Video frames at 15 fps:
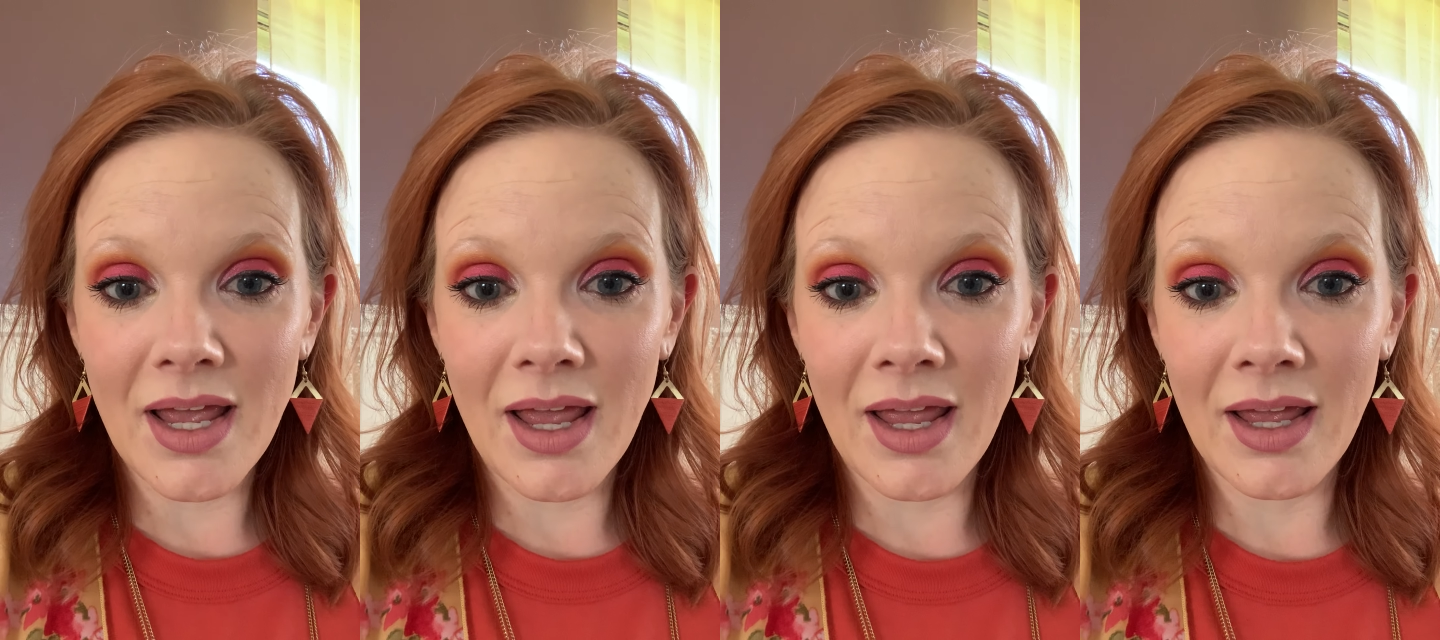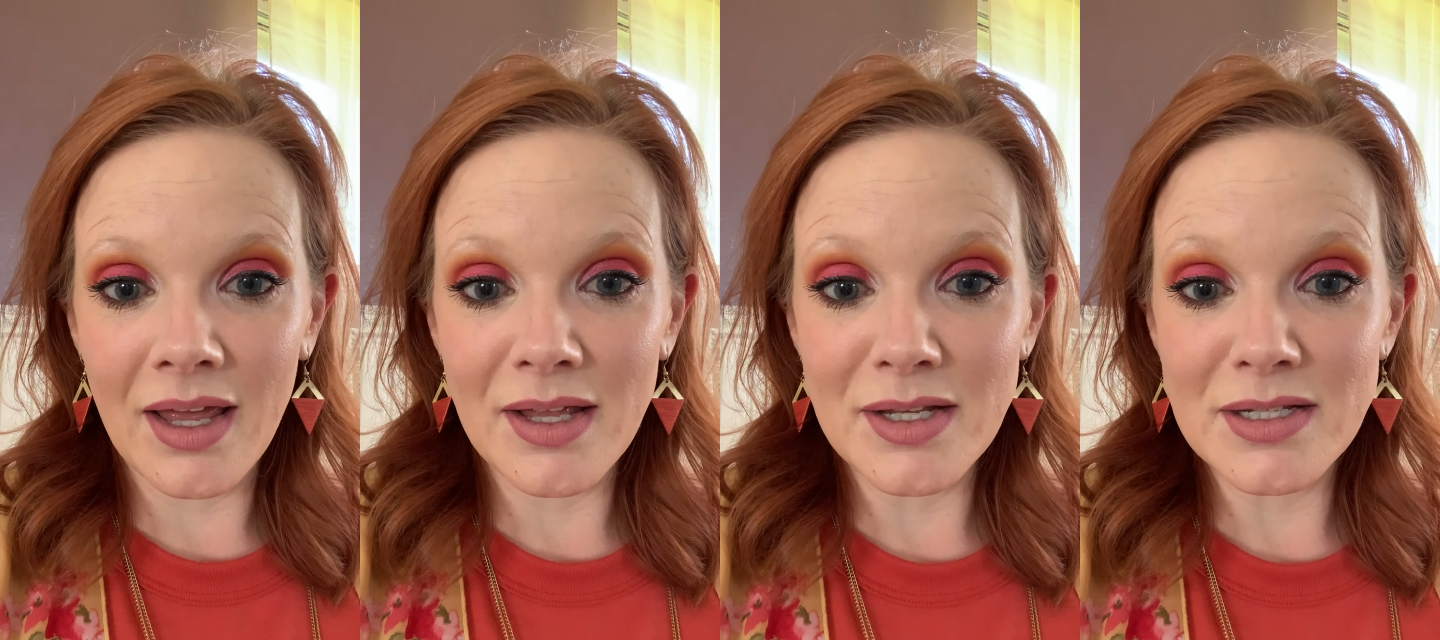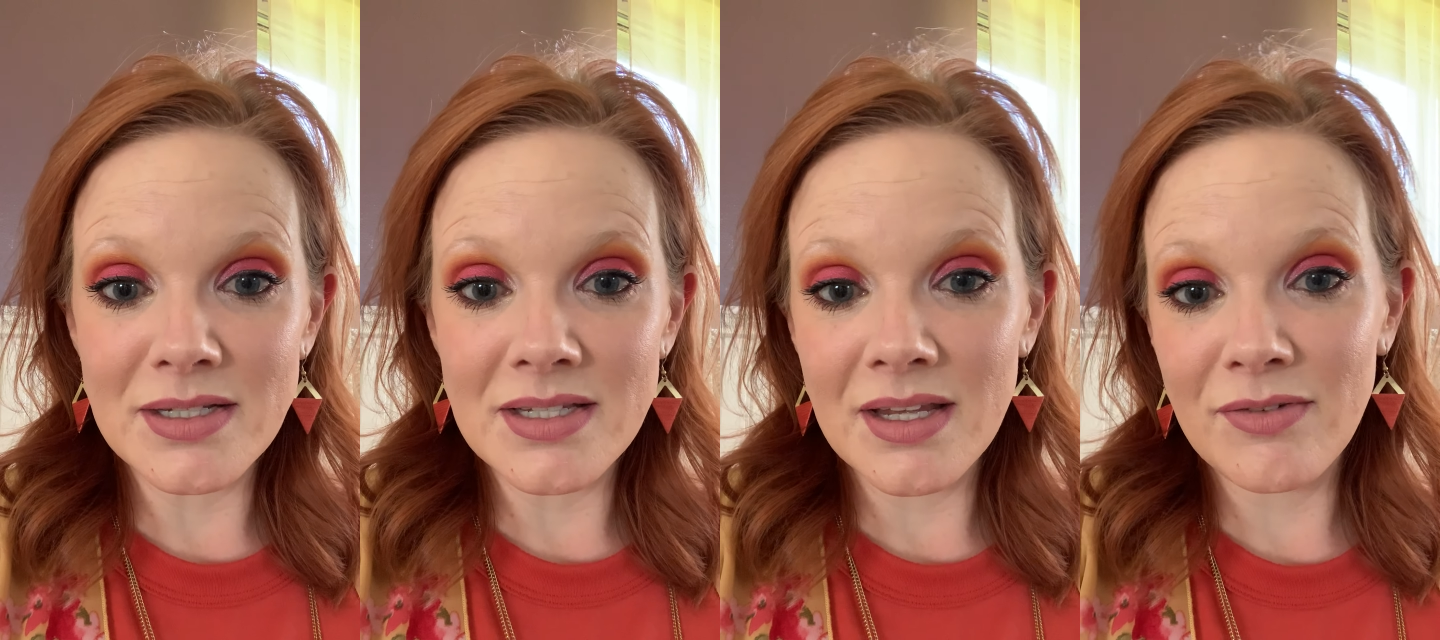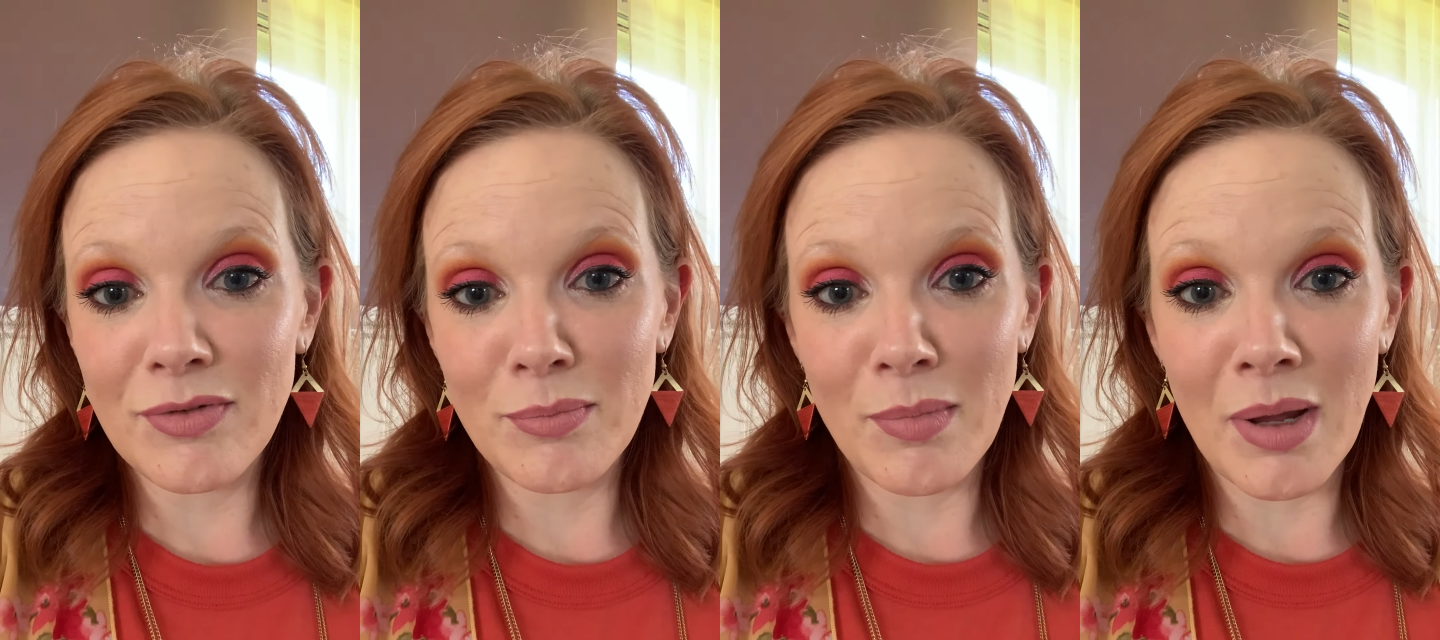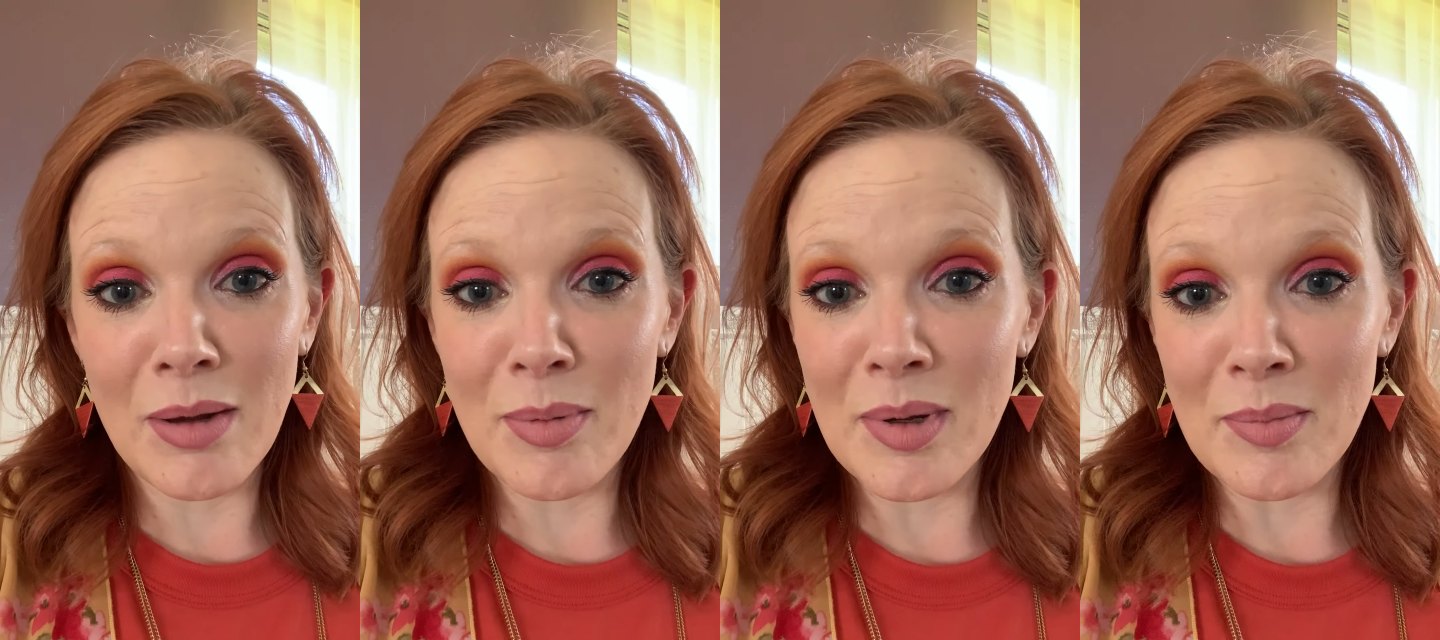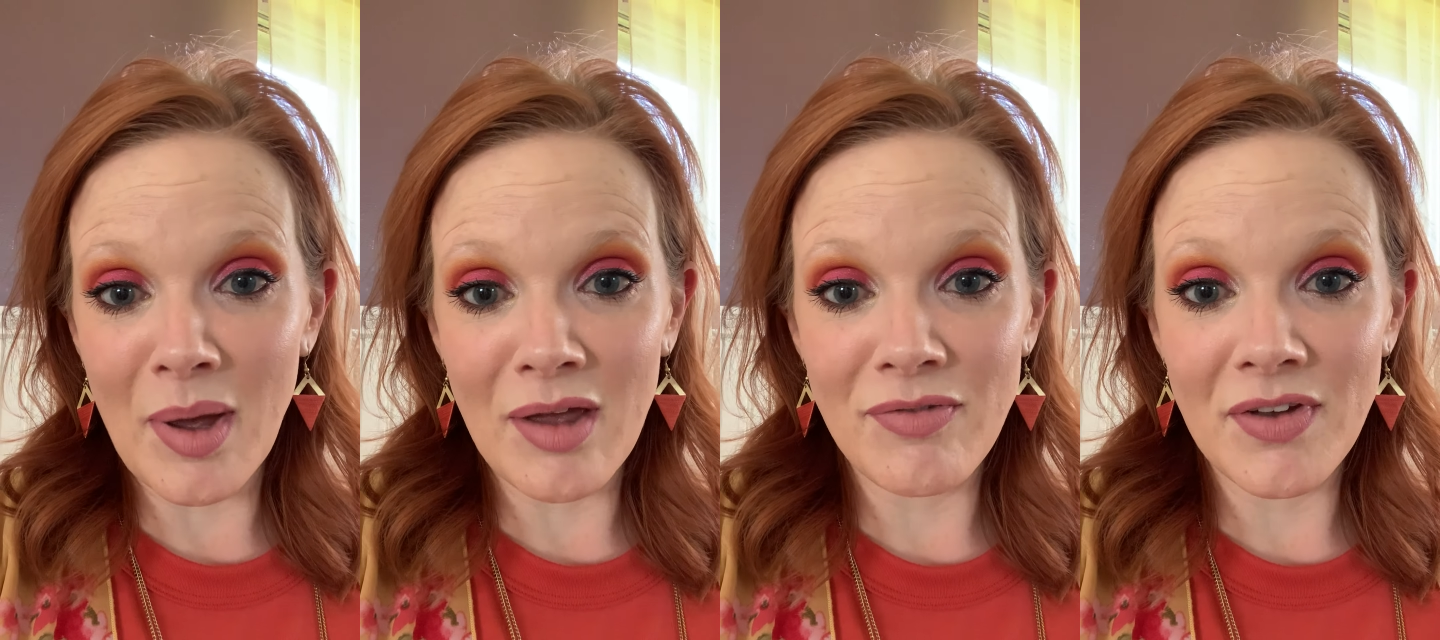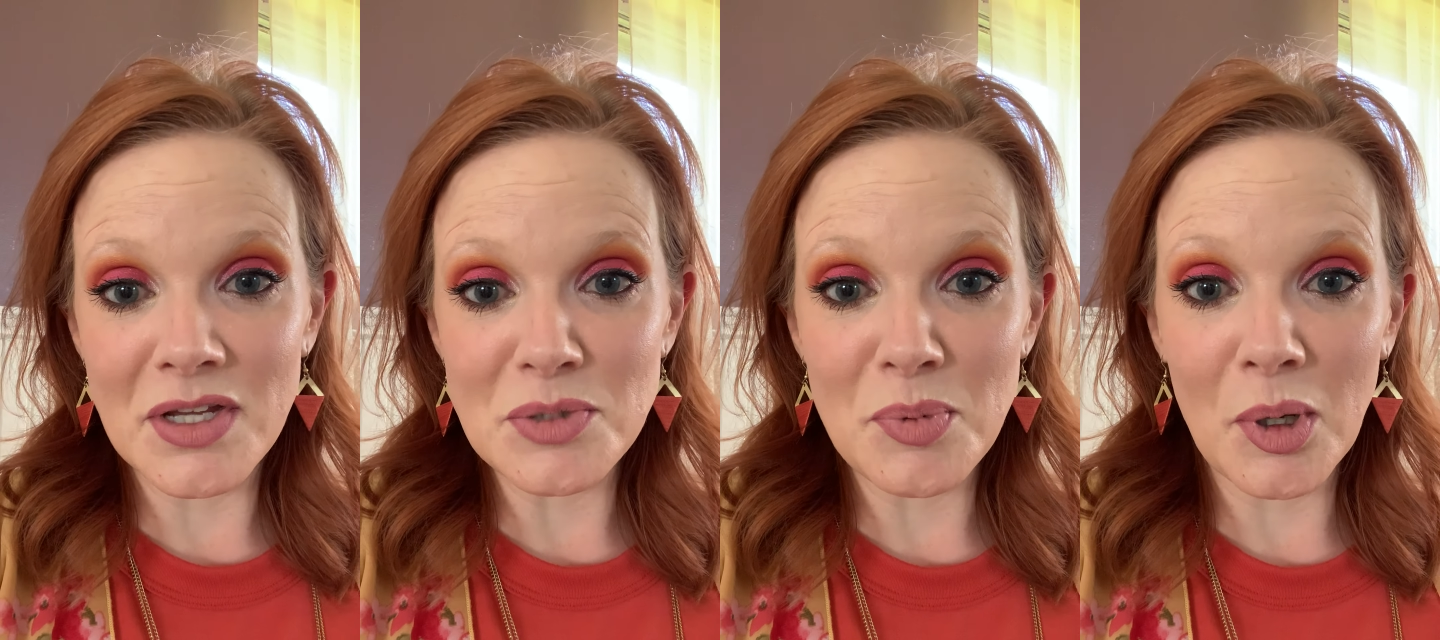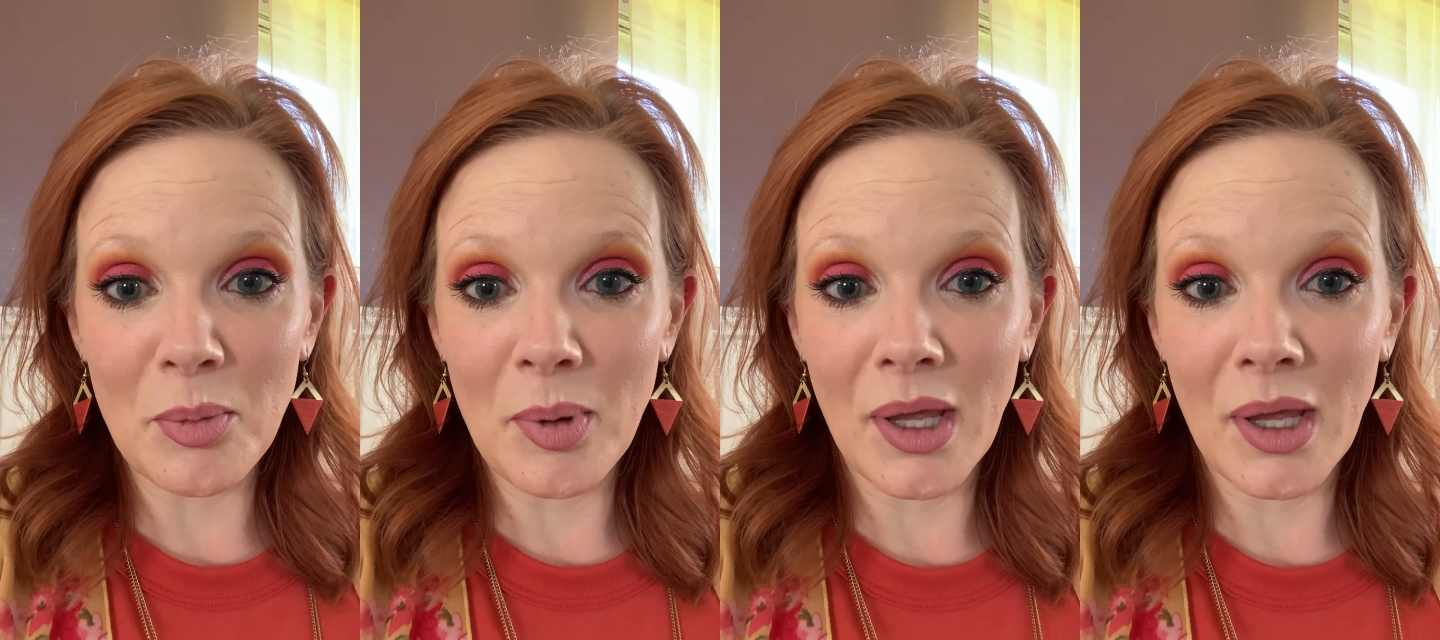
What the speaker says: and even maybe my Facebook